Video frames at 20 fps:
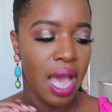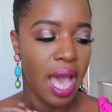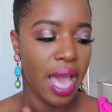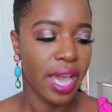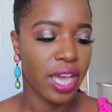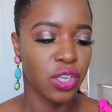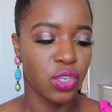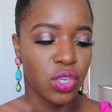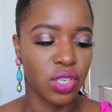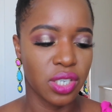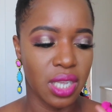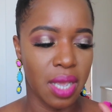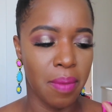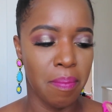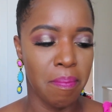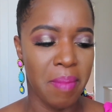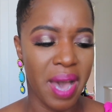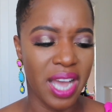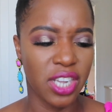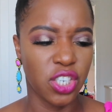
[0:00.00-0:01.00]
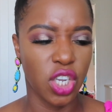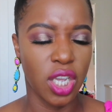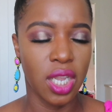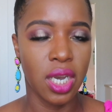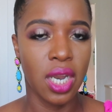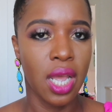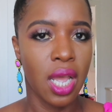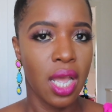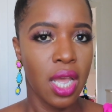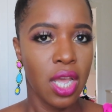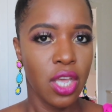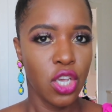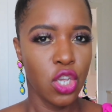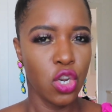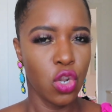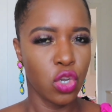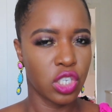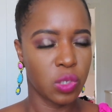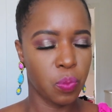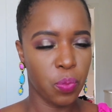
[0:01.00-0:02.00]
I can just imagine, you
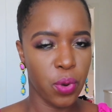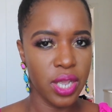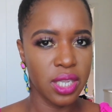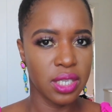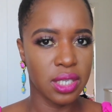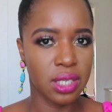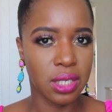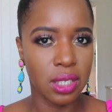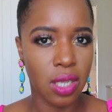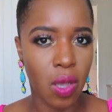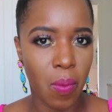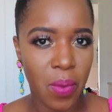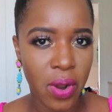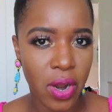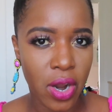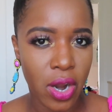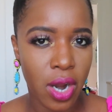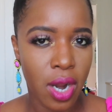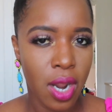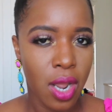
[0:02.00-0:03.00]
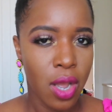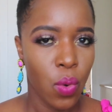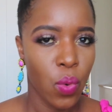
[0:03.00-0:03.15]
know, spring, summer,